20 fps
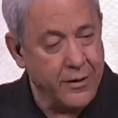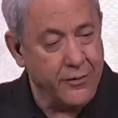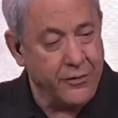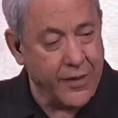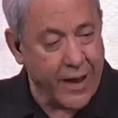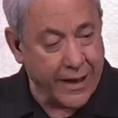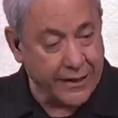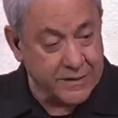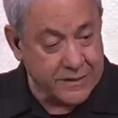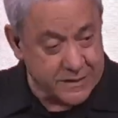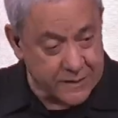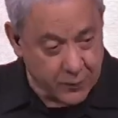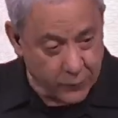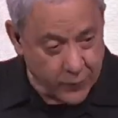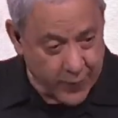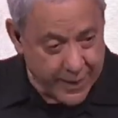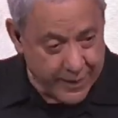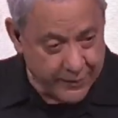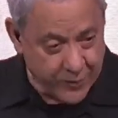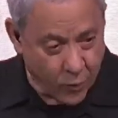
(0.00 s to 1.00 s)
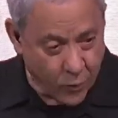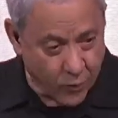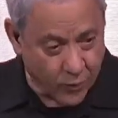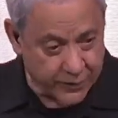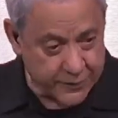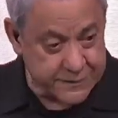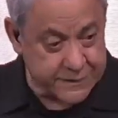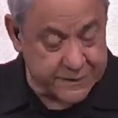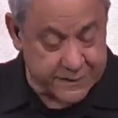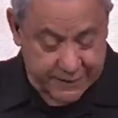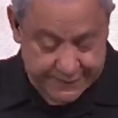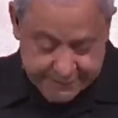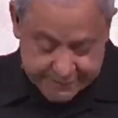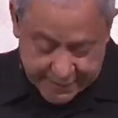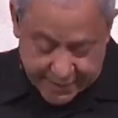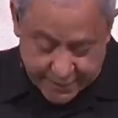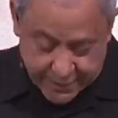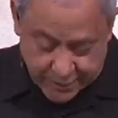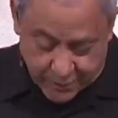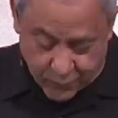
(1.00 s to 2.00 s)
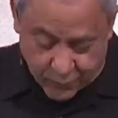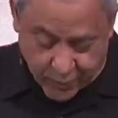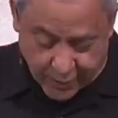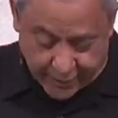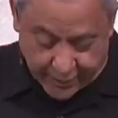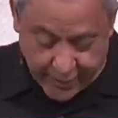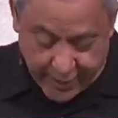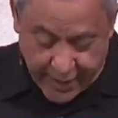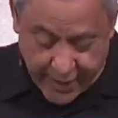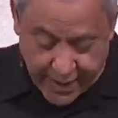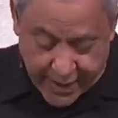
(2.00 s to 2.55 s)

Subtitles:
That's the red horse, the second one.